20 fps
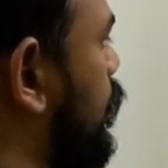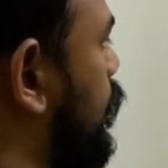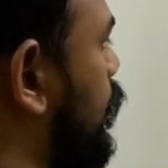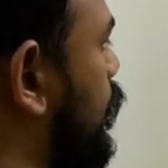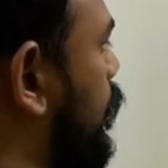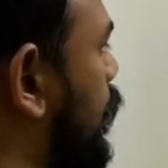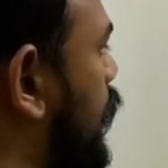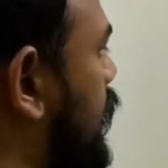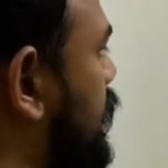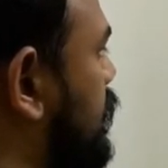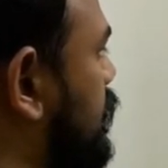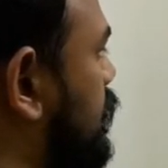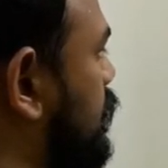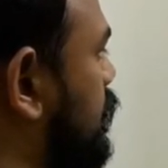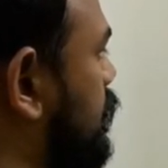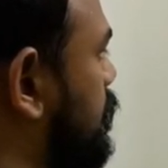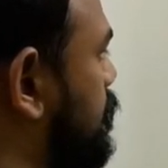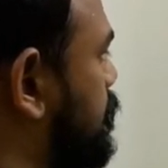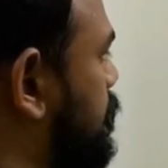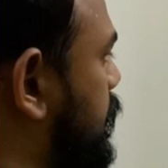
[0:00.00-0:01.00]
Well,
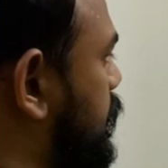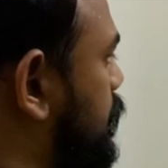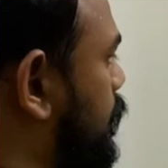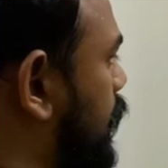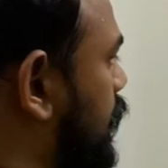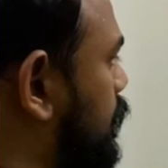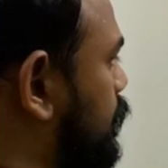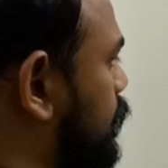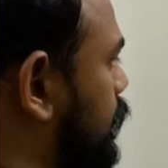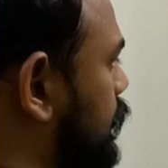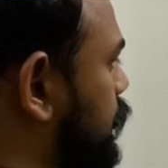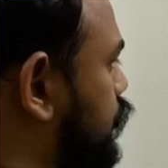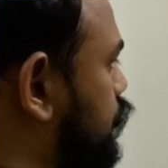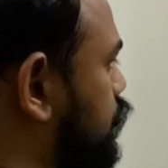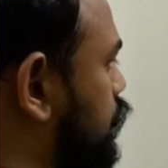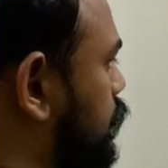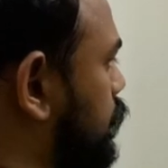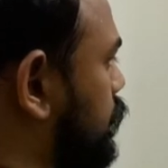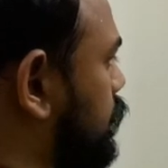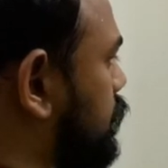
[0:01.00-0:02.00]
P1 was
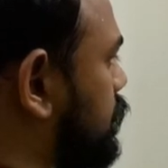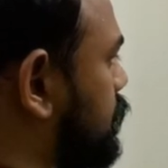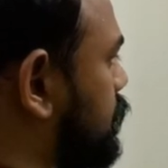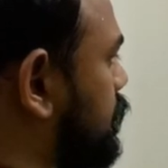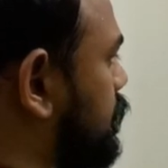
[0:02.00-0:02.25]
true